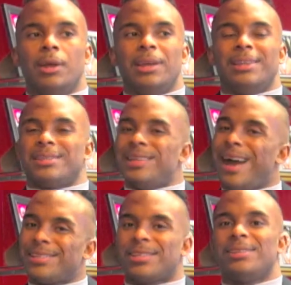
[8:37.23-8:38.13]
it is
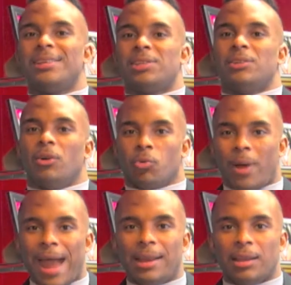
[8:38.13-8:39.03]
not snitching or
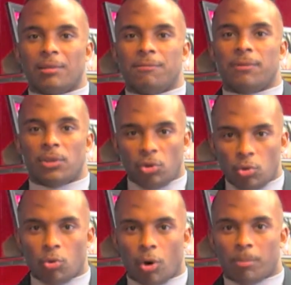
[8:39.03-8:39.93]
ratting for
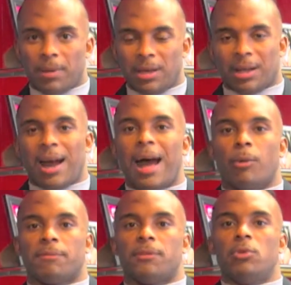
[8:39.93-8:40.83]
you or being a
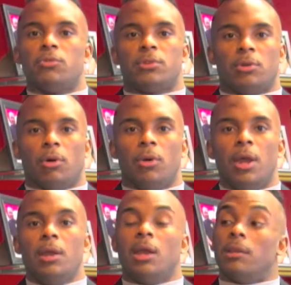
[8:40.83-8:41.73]
coward for you to go
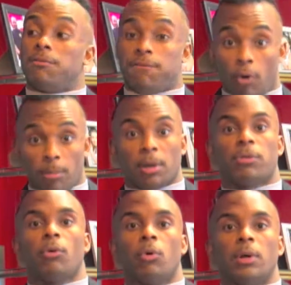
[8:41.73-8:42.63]
and inform an
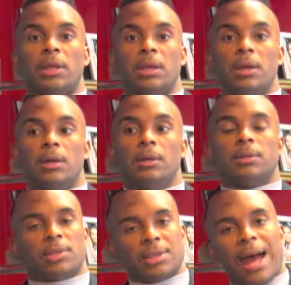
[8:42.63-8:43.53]
authority
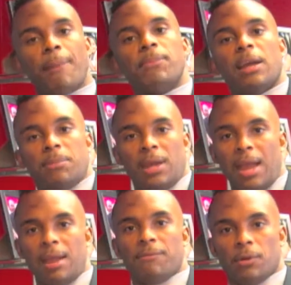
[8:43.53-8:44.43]
to stop that
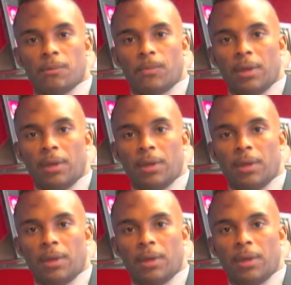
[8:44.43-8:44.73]
behavior.